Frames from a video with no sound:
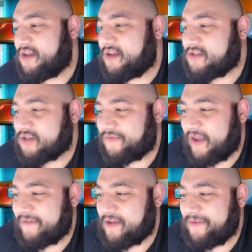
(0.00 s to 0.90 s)
So if you
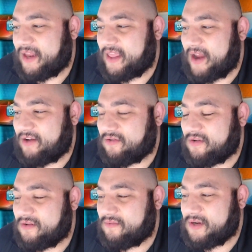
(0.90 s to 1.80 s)
have not read the title,
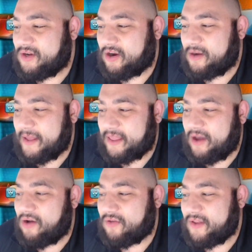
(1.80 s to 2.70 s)
we're talking about the
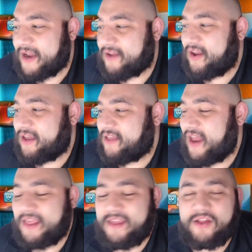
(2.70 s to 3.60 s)
Oakland Athletics
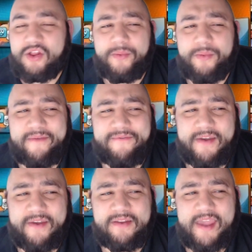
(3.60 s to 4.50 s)
heading to Globe Life
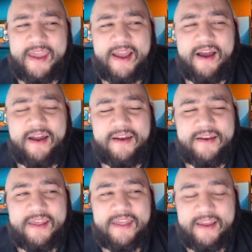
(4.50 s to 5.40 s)
Field to take on the
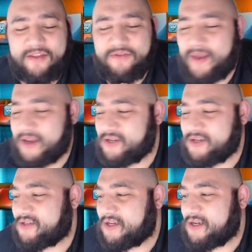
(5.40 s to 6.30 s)
Texas Rangers.
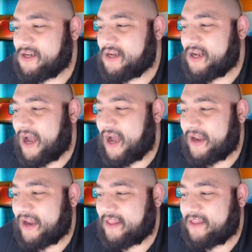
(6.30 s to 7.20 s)

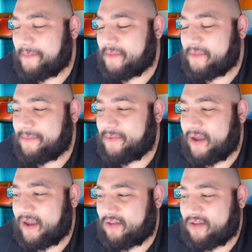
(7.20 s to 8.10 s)
These teams did play
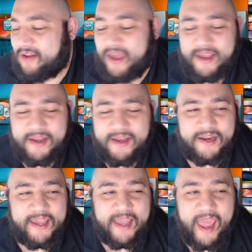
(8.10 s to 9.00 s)
yesterday.
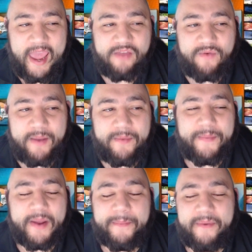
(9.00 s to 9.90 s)
The A's were able to pick
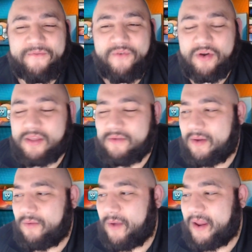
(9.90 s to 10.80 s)
up a 4-3
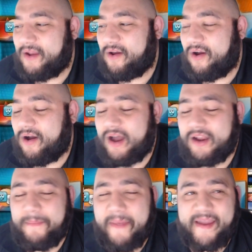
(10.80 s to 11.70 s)
win on the
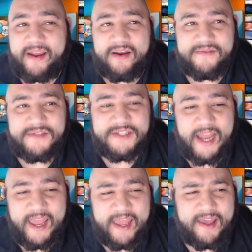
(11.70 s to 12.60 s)
back of
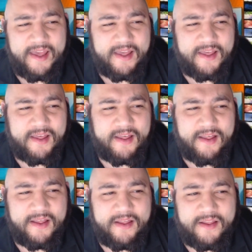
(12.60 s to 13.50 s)
Shea
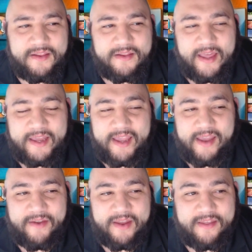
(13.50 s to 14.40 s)

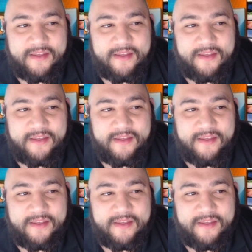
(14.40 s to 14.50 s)
Langarius.